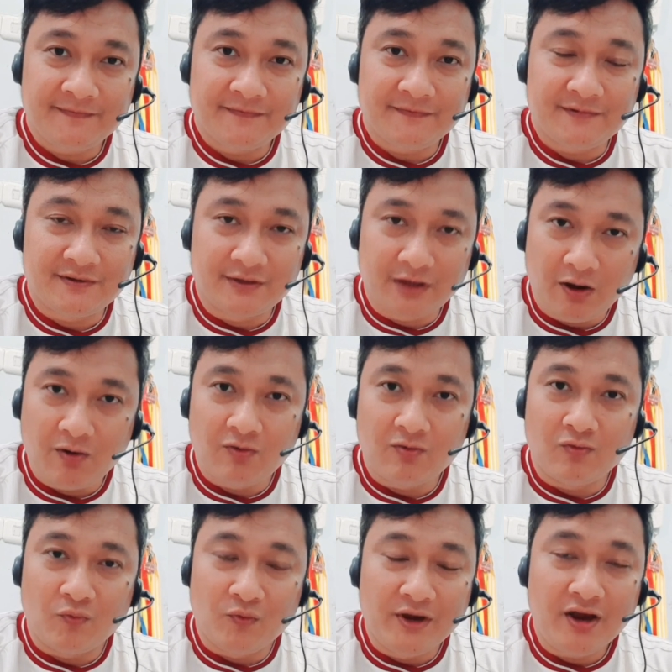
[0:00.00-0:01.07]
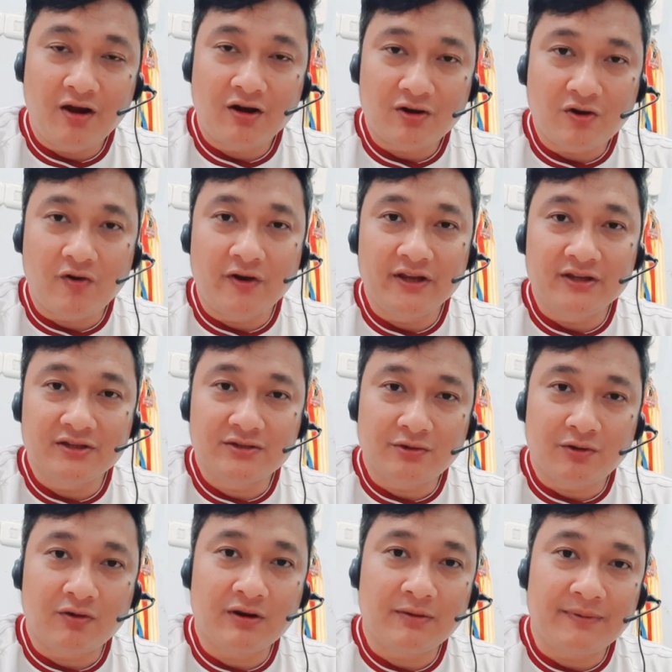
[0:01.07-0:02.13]
So, we are going to
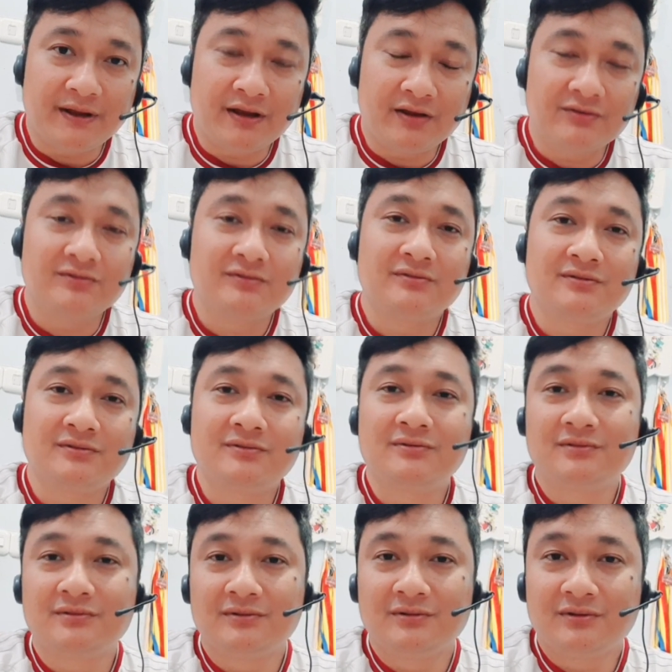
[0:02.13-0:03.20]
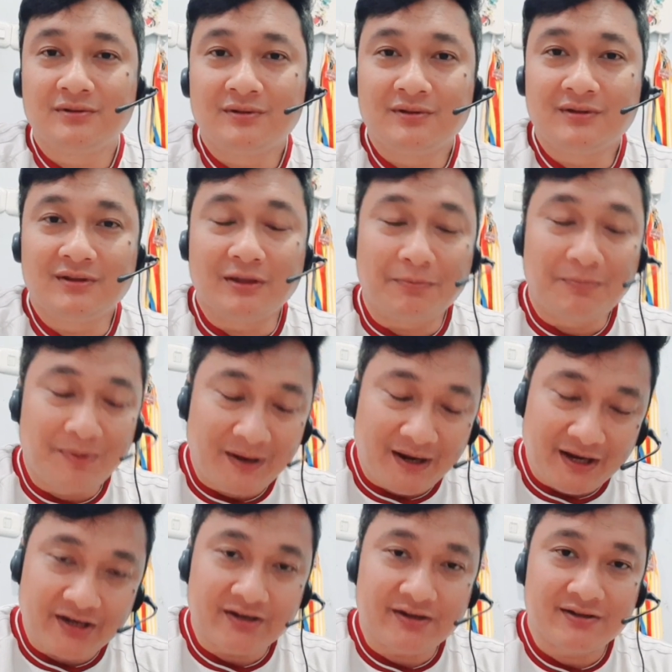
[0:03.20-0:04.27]
talk about the
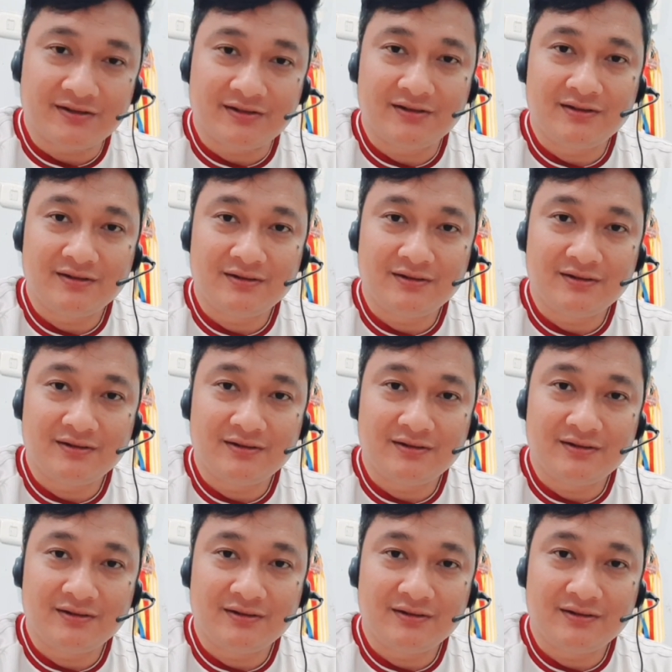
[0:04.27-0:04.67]
players